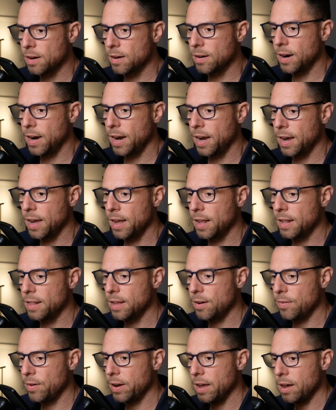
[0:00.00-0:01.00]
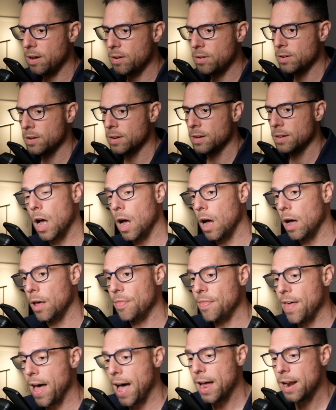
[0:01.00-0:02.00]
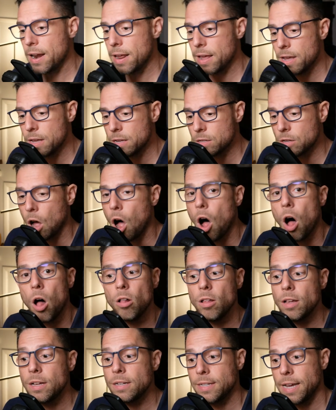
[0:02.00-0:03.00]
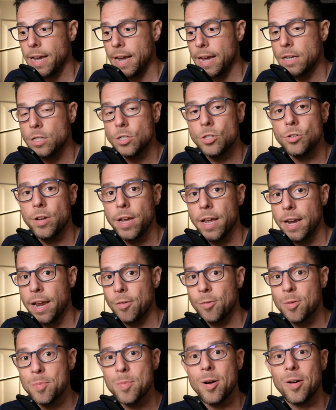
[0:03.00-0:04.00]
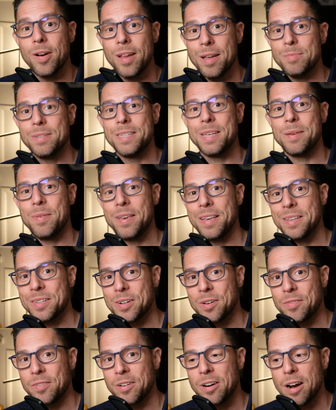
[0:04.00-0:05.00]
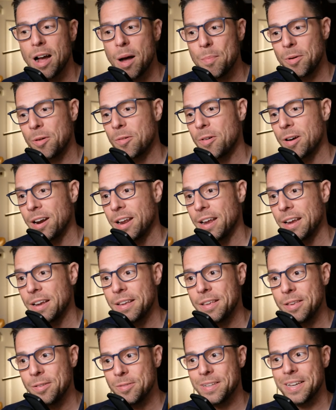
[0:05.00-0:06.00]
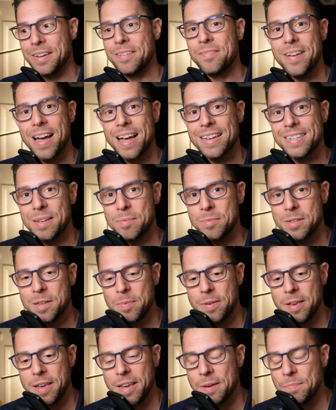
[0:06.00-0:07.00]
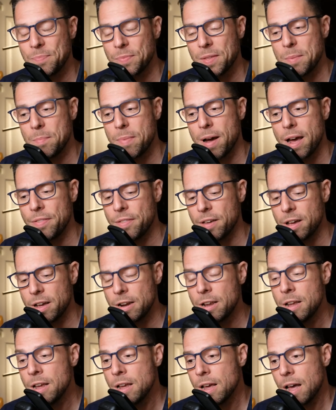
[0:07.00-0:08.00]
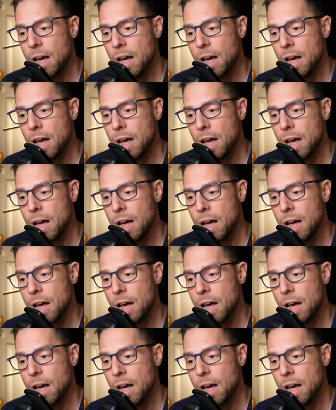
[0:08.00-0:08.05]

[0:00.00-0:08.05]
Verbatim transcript: All right, and there we go. Uh, that is all it takes to get a remote MCP server up and running using Fast MCP and Python.